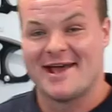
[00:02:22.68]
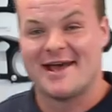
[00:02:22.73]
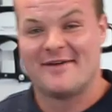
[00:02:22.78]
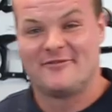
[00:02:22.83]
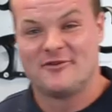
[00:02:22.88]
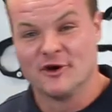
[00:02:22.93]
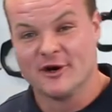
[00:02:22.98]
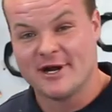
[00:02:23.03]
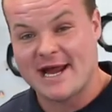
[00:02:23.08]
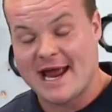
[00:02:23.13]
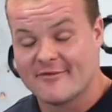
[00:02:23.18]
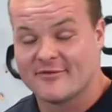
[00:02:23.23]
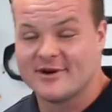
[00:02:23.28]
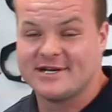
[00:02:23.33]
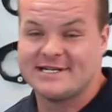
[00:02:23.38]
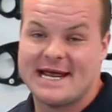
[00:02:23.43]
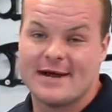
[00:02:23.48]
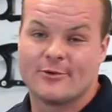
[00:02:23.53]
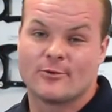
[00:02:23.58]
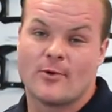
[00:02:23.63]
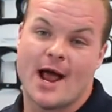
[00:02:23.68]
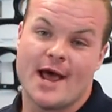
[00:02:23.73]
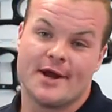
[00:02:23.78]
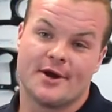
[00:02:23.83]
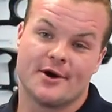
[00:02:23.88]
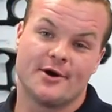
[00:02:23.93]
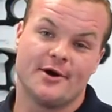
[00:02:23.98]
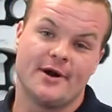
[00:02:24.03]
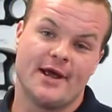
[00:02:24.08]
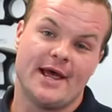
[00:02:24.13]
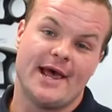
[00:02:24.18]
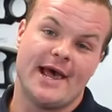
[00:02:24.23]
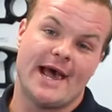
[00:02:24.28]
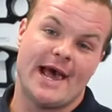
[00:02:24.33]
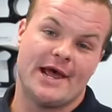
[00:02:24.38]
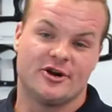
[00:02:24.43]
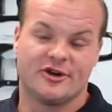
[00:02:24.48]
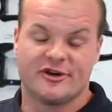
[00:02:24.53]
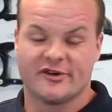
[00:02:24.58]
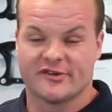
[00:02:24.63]
If you're an everyday rider
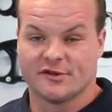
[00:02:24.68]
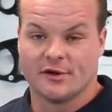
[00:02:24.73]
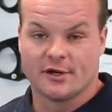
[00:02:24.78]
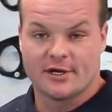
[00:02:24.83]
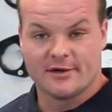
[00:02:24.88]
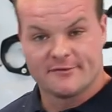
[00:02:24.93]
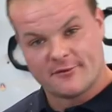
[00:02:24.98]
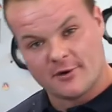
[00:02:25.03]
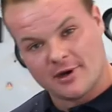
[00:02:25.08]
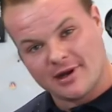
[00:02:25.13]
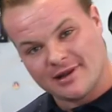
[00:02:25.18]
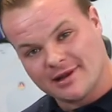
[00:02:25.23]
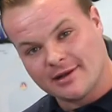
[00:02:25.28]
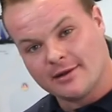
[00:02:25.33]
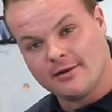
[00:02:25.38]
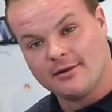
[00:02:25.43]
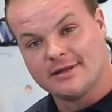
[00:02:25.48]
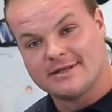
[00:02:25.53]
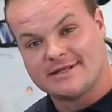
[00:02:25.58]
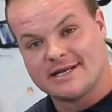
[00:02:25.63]
and you're just looking for a little